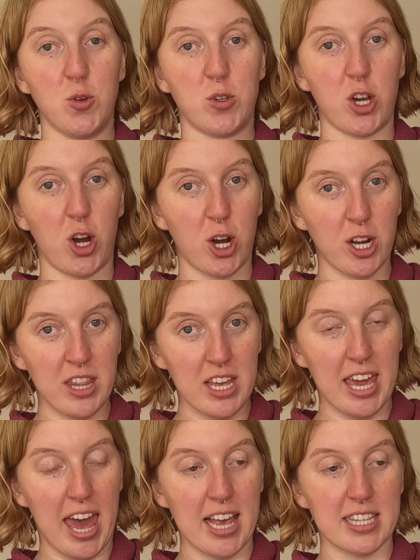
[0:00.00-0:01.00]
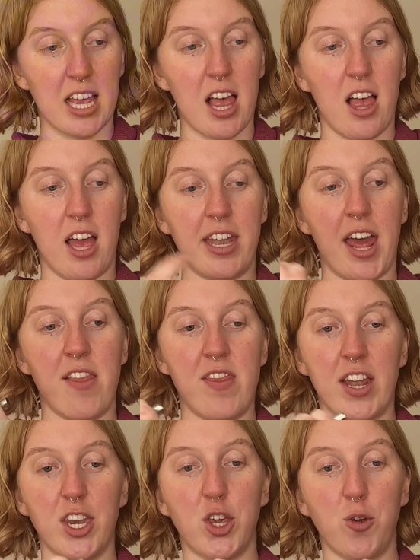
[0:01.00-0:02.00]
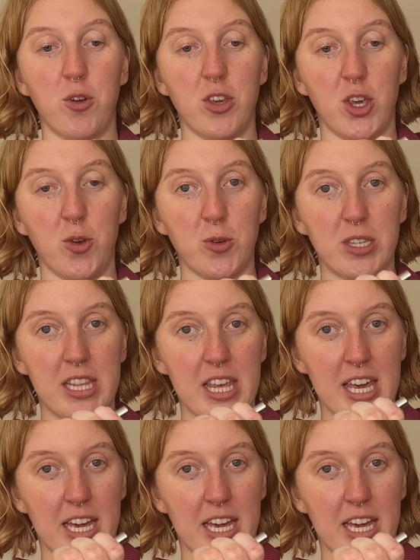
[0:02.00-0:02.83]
turn the gas on, and then you use the